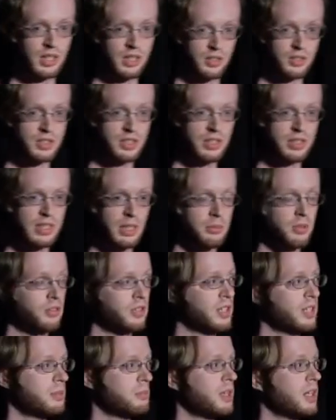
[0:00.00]
and you'll see a demo of
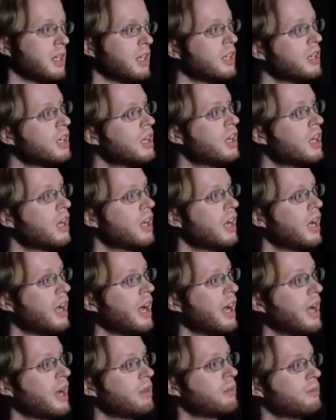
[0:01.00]
it in a minute.
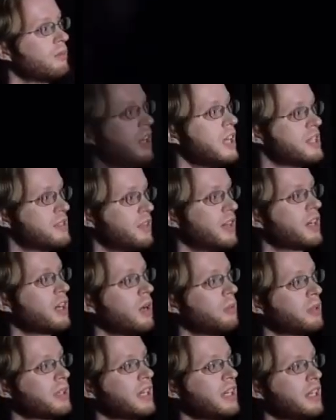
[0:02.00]
Um, it's very
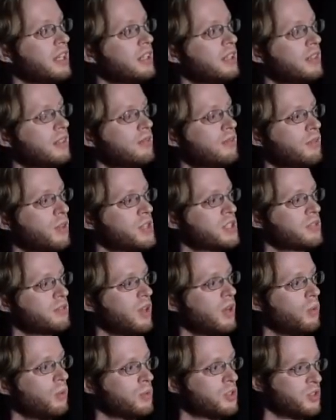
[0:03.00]
complicated. First of
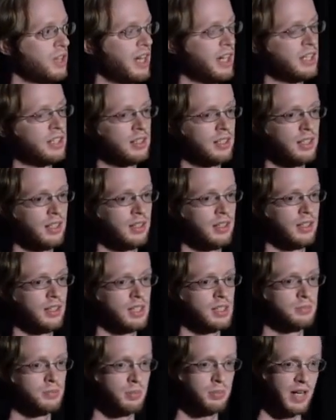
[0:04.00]
all, Dragon
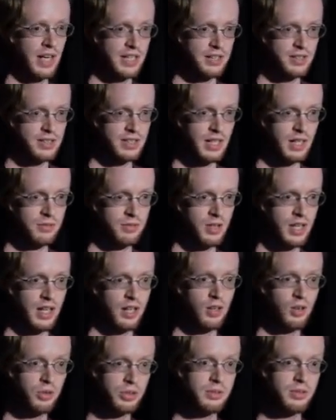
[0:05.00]
is proprietary software, and it
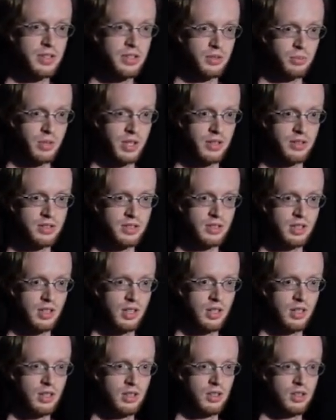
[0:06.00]
only runs on Windows.
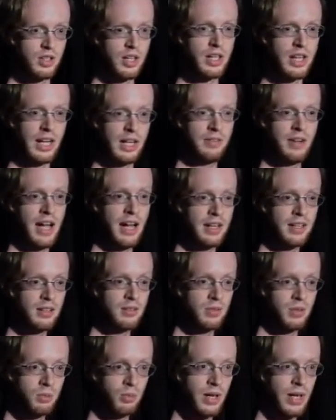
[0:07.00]
You can kind of hack it
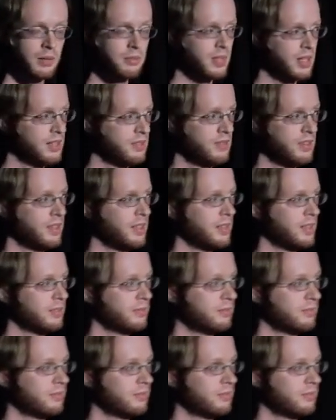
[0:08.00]
with Wine, but it's very